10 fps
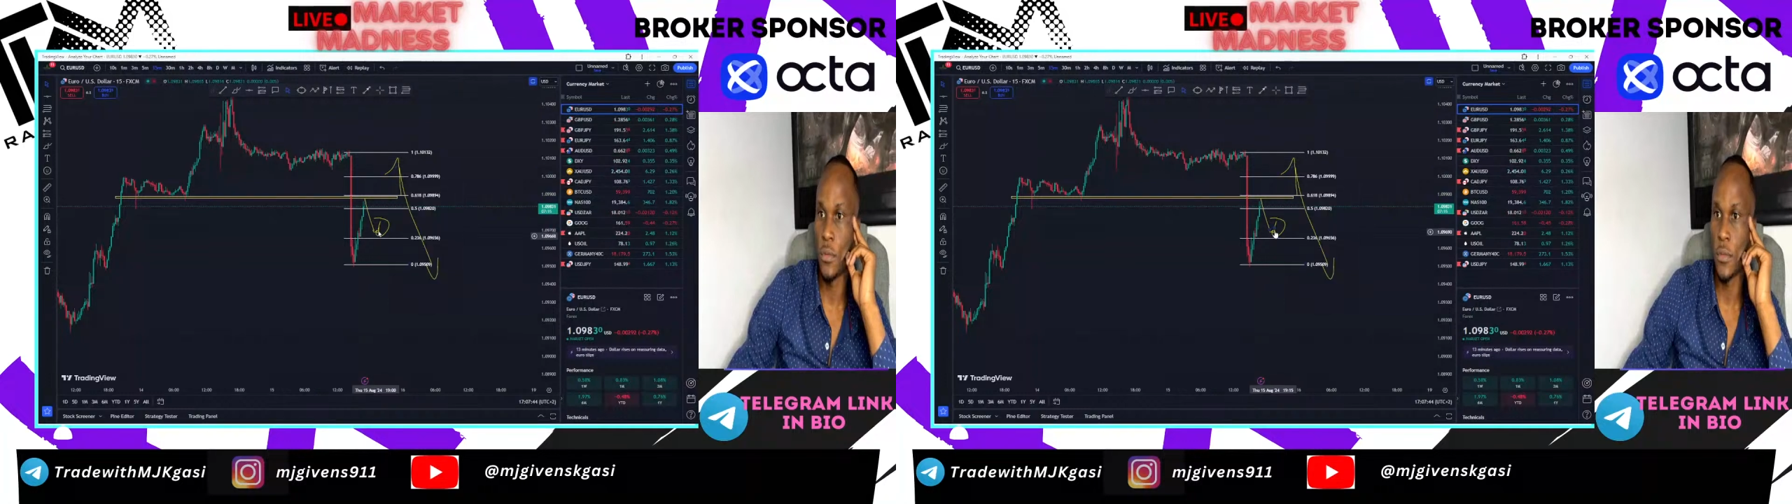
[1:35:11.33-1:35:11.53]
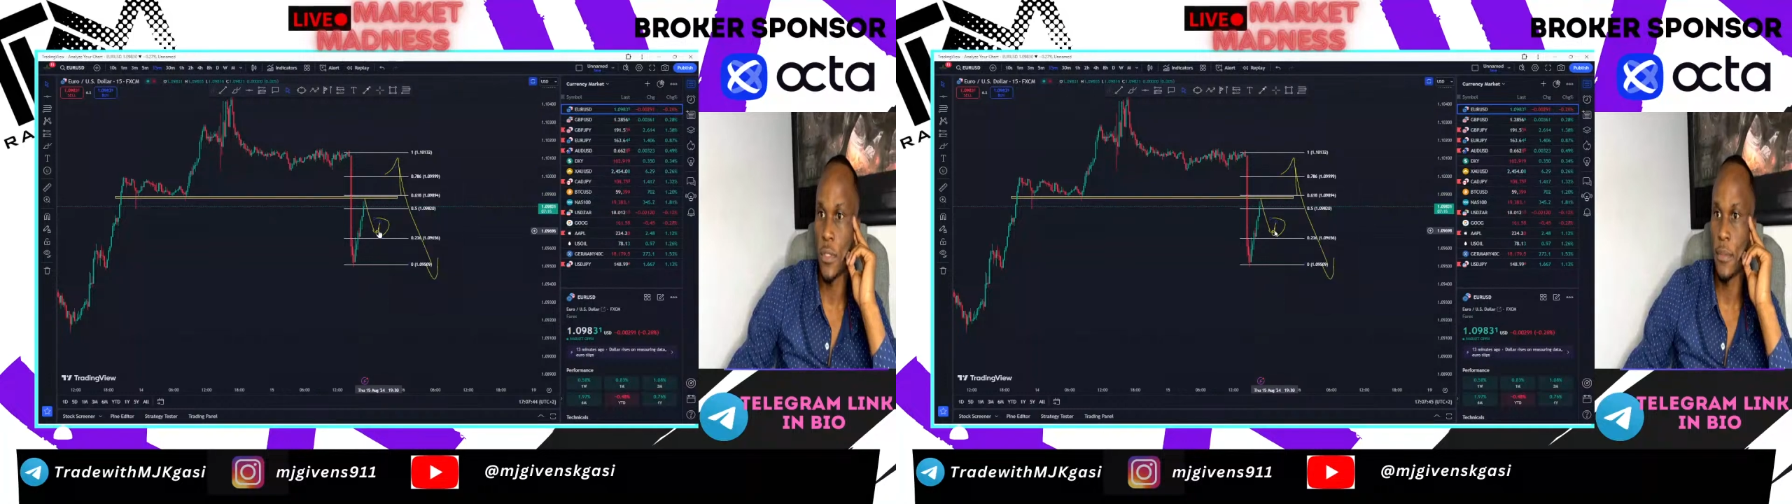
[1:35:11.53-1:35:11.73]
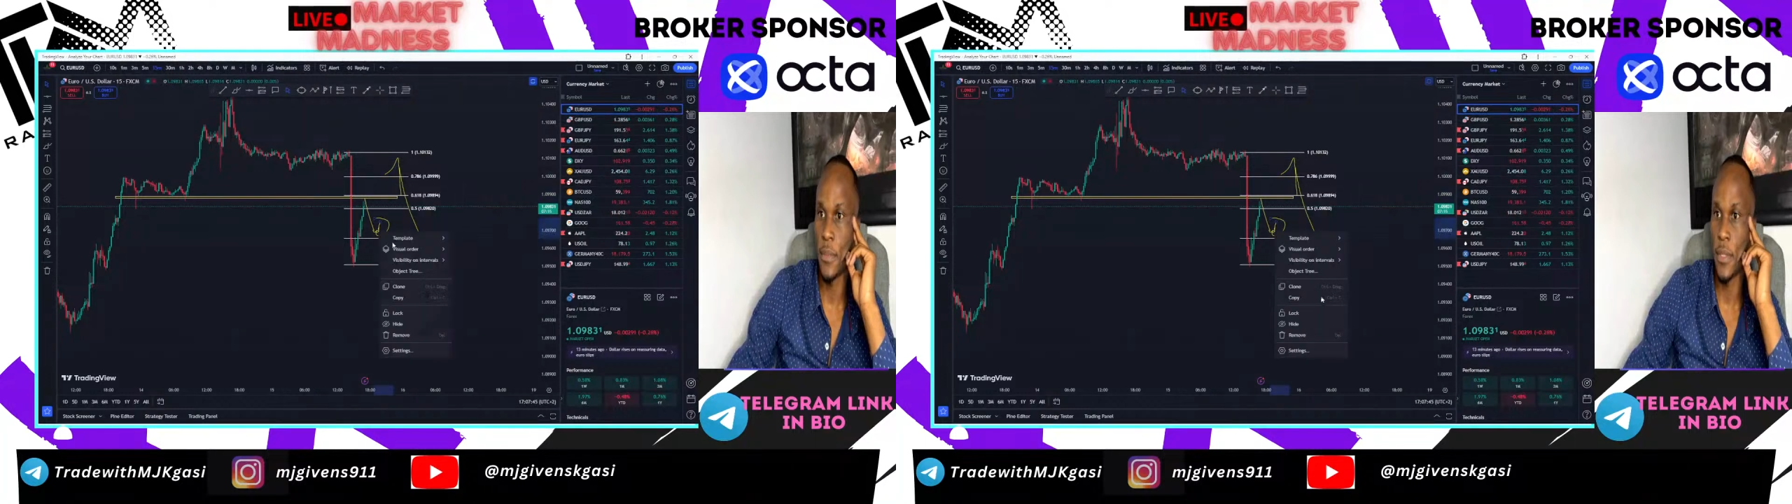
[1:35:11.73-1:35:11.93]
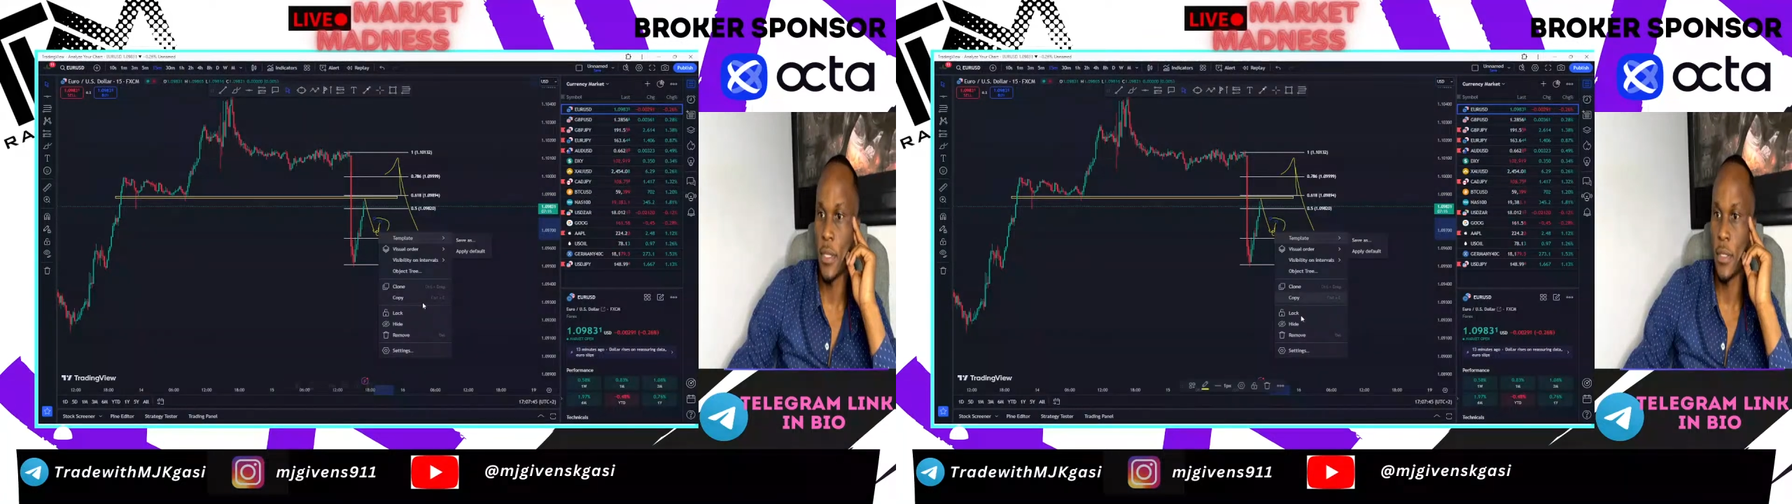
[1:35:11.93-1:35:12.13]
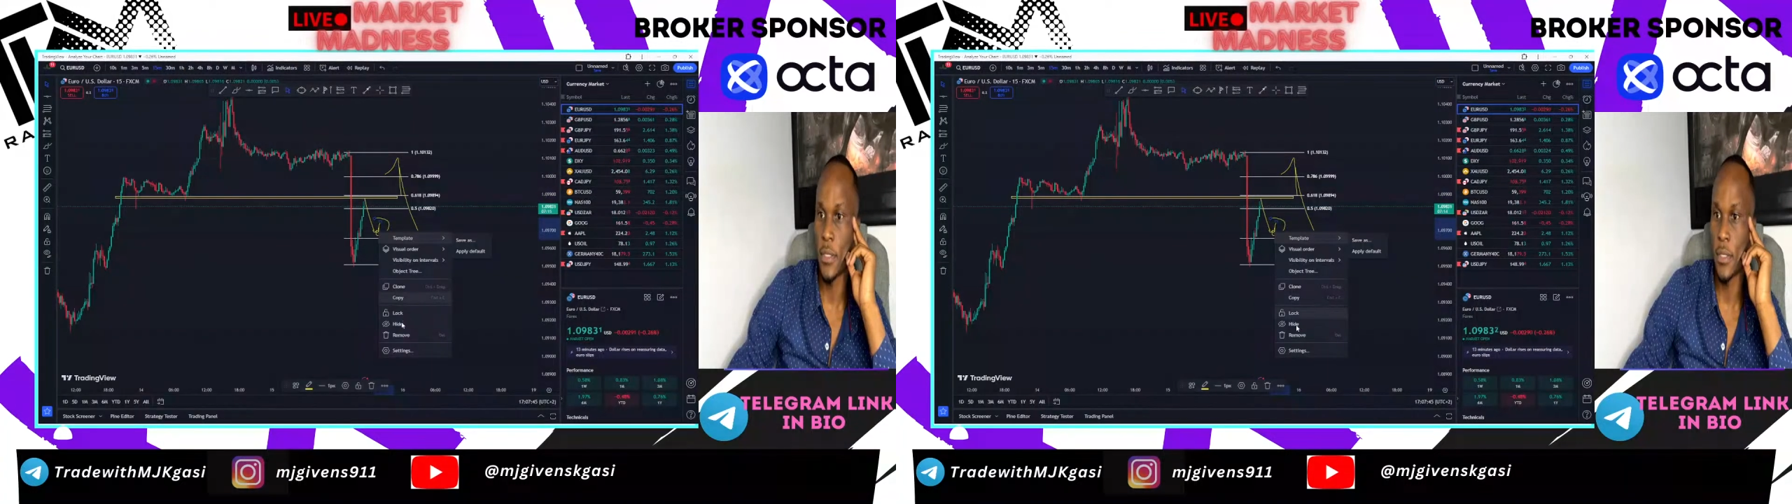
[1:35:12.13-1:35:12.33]
something
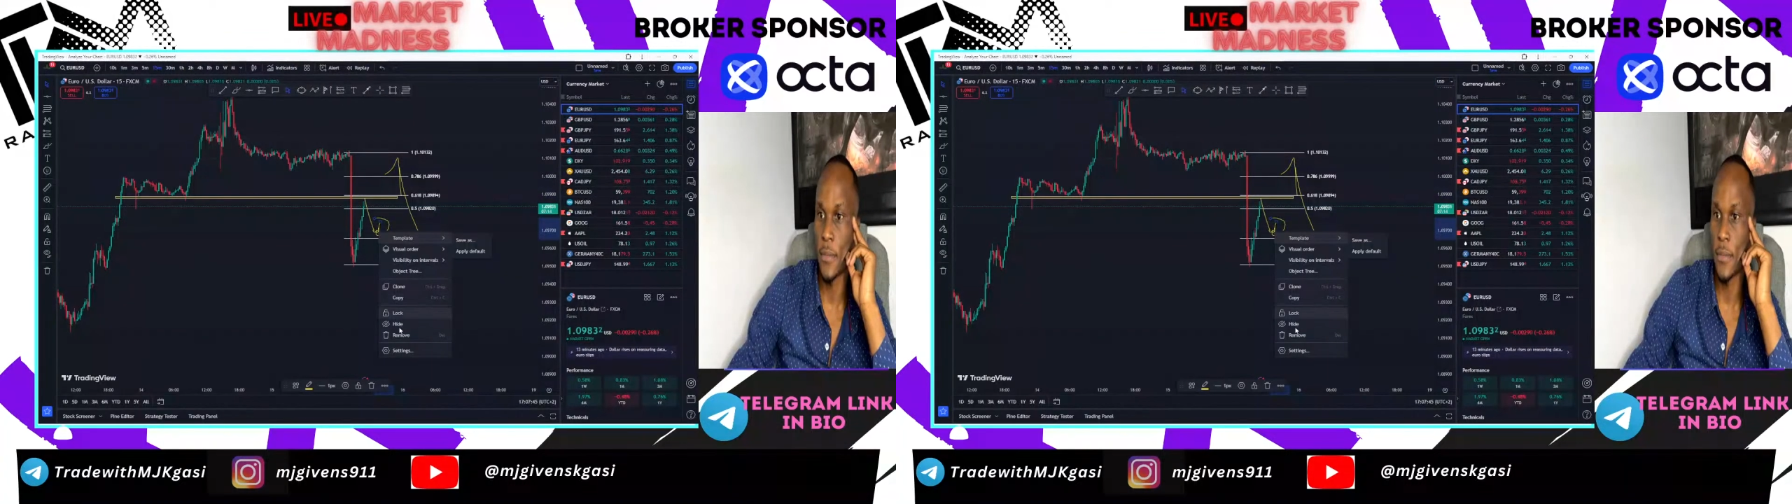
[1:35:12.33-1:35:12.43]
else.